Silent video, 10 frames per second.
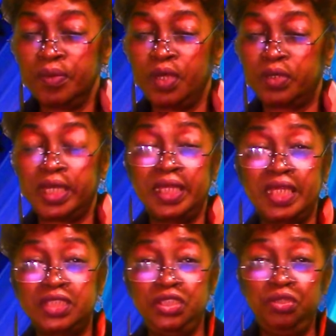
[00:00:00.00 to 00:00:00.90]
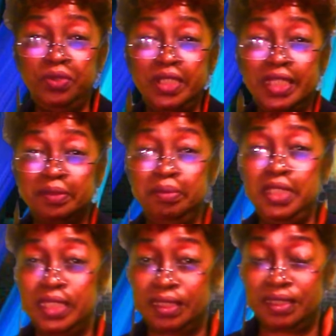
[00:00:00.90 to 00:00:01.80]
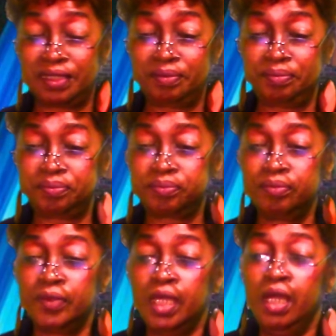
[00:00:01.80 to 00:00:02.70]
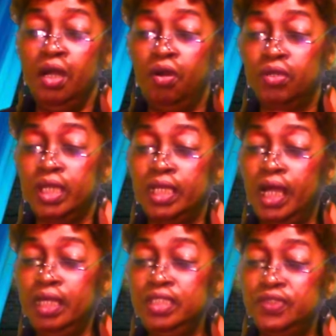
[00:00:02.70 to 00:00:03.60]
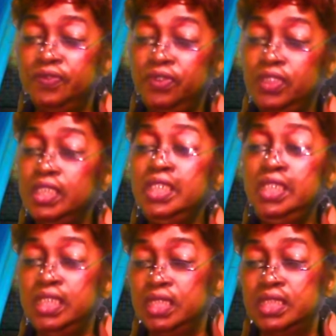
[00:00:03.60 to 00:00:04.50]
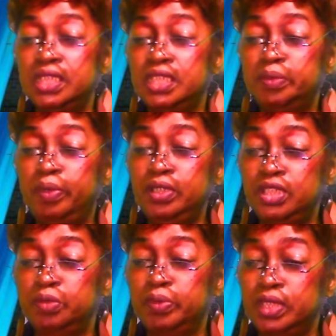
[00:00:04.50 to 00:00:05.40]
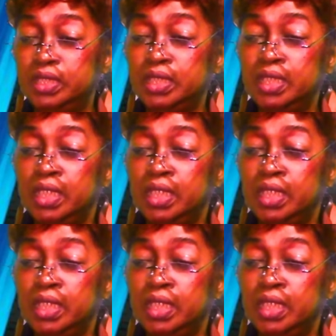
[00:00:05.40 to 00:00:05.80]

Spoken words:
Okay, and that's you and that's me. Okay, God is very lenient in His punishment.